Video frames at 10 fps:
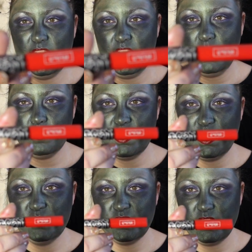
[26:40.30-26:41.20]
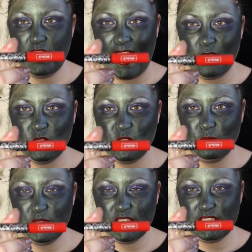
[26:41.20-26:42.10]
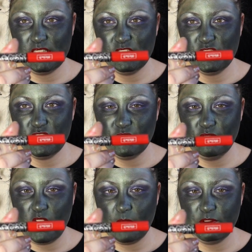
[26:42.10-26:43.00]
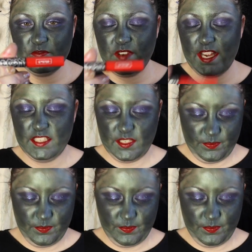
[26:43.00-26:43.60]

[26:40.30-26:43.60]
and I'm going to use Outlaw because it is such a vibrant red.